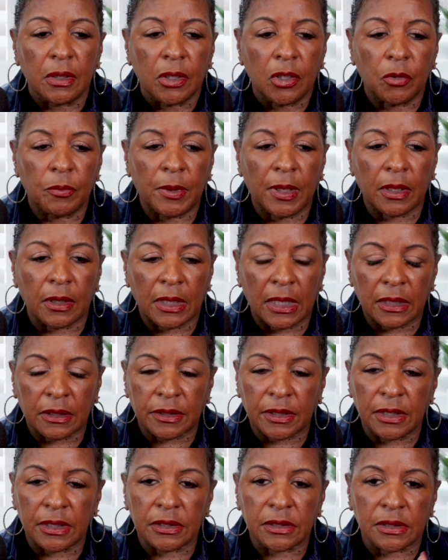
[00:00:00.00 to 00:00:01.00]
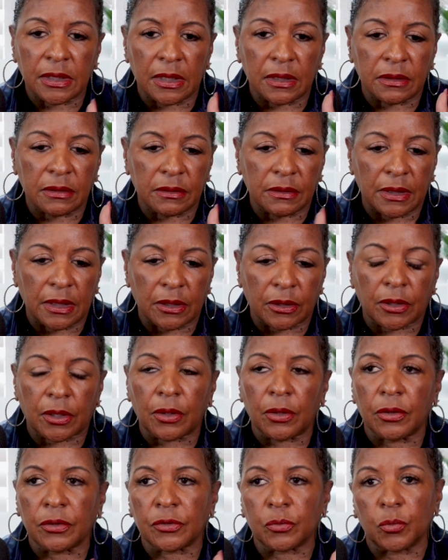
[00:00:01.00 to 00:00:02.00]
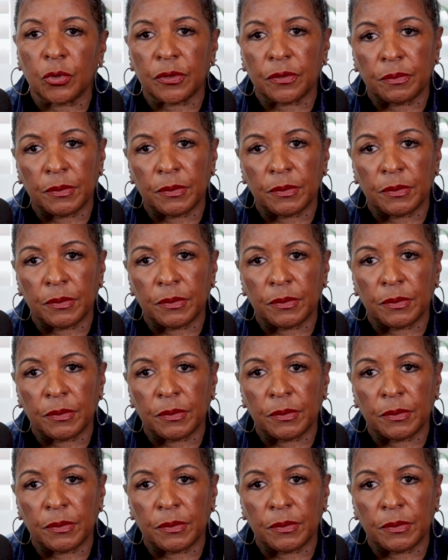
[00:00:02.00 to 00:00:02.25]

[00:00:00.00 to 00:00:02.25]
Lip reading: about a lot of things that occurred with